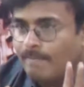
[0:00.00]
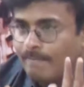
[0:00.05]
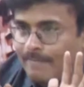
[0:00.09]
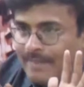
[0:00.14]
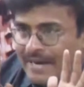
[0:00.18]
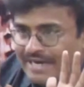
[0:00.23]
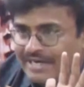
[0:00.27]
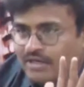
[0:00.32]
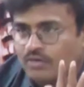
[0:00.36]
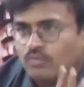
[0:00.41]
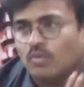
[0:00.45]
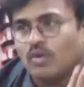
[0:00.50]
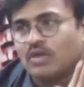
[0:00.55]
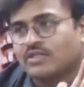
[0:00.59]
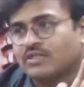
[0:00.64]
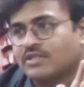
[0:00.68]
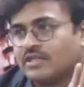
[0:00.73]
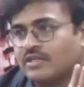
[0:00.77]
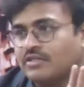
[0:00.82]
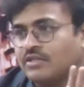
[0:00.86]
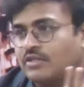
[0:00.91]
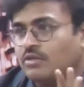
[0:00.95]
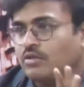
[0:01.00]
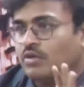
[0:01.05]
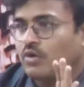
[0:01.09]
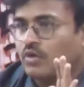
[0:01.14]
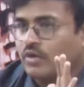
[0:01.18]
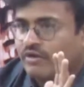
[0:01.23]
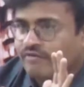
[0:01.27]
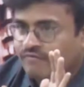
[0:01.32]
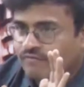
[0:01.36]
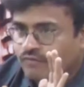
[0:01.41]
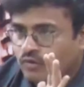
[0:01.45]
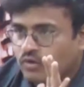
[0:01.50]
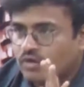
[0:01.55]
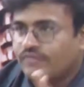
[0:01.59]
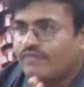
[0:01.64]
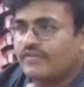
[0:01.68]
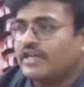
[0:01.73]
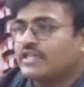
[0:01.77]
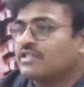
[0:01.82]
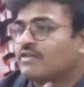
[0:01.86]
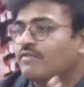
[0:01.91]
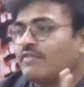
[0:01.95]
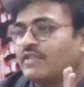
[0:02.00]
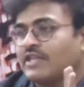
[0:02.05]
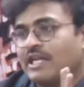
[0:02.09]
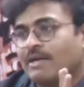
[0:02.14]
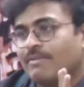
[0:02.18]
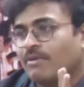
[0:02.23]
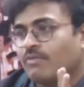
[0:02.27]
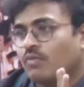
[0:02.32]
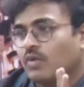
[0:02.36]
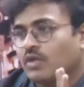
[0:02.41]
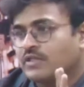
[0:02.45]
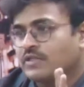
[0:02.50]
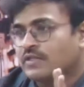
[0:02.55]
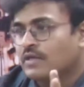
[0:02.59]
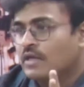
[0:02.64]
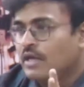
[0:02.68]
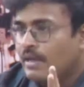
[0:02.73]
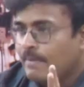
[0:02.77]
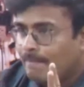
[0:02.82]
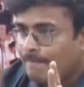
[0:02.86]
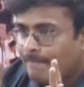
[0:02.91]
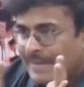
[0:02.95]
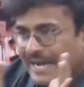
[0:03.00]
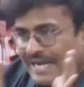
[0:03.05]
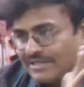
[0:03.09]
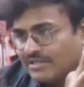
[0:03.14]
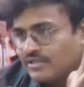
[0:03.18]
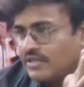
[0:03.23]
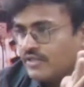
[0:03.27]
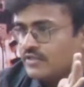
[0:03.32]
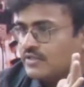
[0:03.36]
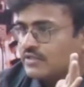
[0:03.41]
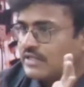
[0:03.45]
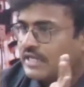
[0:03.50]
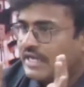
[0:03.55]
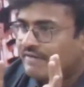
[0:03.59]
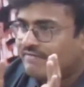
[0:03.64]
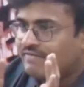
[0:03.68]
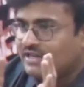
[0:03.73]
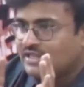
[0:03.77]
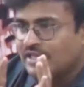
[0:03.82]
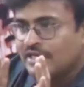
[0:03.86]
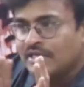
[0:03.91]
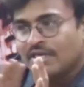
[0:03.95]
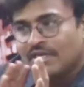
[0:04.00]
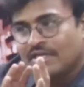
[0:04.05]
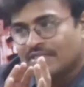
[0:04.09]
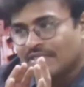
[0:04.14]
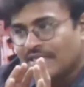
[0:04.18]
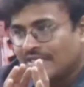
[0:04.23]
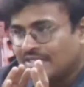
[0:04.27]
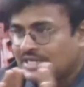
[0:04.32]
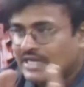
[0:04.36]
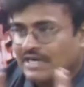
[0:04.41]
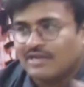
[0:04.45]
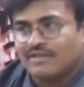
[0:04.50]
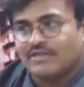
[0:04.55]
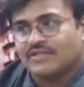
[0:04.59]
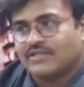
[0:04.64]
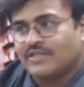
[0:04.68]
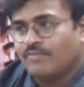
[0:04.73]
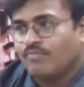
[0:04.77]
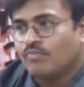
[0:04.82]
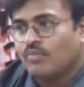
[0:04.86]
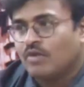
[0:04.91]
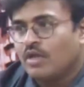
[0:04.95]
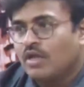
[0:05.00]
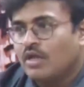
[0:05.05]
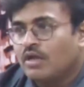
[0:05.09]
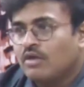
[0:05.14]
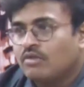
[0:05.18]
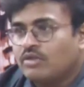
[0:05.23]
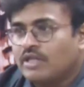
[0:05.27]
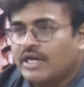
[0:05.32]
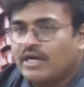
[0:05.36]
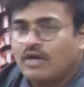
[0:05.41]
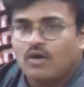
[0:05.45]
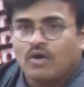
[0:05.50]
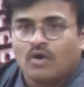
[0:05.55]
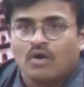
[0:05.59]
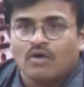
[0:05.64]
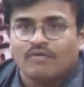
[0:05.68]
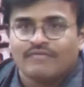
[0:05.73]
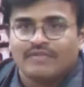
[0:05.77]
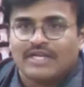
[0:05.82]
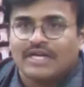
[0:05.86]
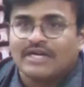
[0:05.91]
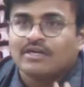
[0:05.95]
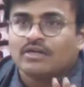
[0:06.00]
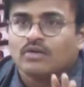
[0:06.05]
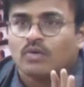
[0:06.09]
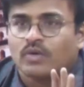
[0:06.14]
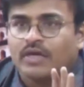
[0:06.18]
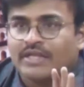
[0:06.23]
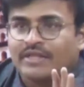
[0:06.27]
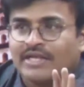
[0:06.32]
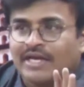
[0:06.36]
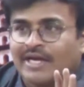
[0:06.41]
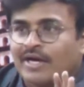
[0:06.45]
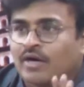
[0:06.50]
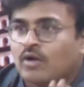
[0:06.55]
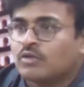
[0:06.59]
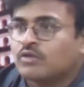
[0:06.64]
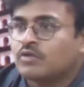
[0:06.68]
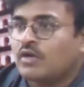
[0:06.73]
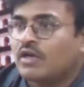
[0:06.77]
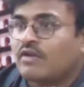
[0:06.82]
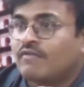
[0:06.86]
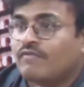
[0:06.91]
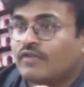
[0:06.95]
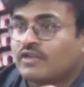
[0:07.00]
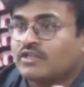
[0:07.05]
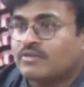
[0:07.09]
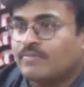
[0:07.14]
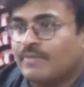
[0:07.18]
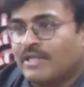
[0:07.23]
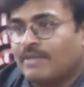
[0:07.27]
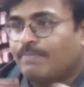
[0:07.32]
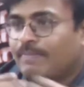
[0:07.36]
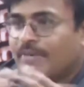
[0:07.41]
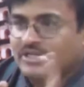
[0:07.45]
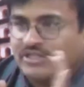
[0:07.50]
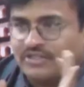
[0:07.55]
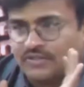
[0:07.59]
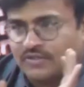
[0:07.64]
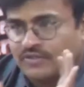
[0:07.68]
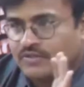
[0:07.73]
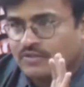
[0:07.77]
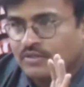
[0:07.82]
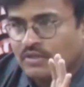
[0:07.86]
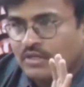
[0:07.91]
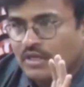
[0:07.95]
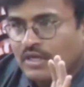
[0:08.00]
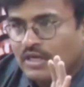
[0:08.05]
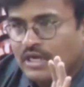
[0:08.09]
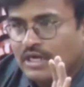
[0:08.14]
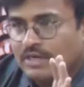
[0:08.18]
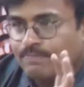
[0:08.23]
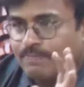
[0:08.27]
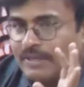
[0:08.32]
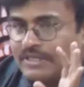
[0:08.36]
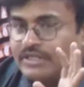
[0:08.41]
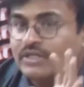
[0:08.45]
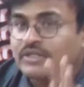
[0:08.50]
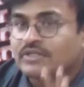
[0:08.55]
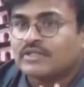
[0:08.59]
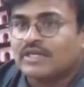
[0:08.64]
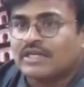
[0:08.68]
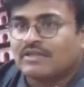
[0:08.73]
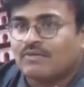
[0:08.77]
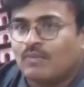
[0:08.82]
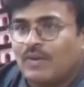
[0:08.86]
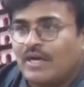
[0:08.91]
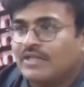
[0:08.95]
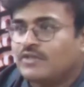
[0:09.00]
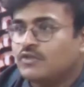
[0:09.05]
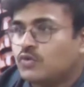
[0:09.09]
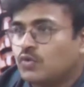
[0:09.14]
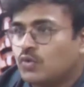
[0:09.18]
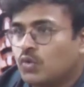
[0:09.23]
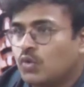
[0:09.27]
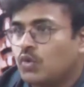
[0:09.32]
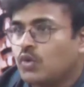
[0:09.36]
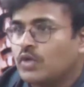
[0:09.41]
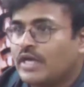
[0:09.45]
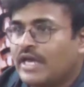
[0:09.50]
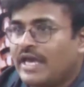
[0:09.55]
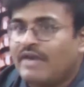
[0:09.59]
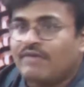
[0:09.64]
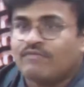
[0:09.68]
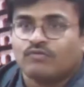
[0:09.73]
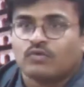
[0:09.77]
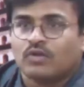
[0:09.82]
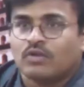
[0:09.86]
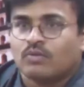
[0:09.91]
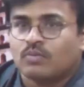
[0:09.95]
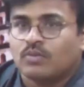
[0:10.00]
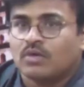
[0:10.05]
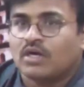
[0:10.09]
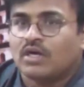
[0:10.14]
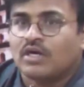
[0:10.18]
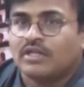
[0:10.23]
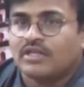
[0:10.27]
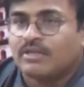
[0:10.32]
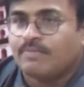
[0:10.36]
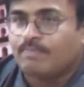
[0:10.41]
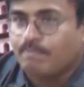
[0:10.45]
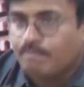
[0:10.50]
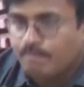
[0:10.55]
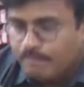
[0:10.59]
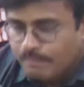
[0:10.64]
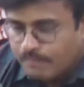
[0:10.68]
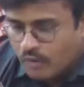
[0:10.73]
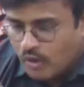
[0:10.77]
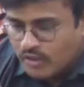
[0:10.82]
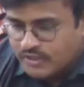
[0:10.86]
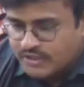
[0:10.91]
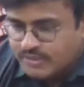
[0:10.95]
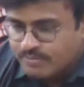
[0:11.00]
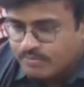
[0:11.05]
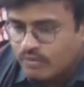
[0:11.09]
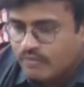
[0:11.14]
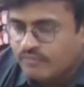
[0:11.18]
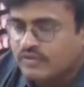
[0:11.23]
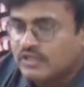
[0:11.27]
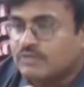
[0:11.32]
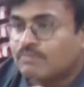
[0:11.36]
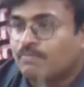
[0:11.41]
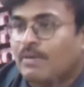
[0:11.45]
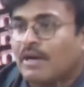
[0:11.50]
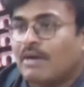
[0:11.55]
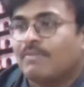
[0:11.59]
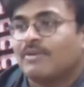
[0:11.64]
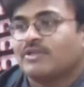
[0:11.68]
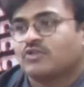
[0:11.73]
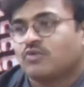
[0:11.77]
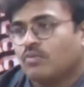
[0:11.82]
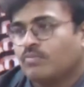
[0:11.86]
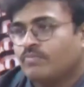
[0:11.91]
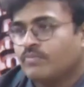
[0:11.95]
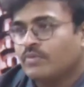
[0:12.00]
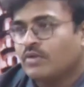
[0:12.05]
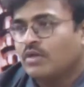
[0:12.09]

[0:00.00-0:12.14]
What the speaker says: battered wall structure. Okay, fortification with double walls, bastions, everything is exactly the same. Then along with that, okay, they are also influenced by the Persians, and Persians are the ones who gave to the world the concept of this bulbous dome,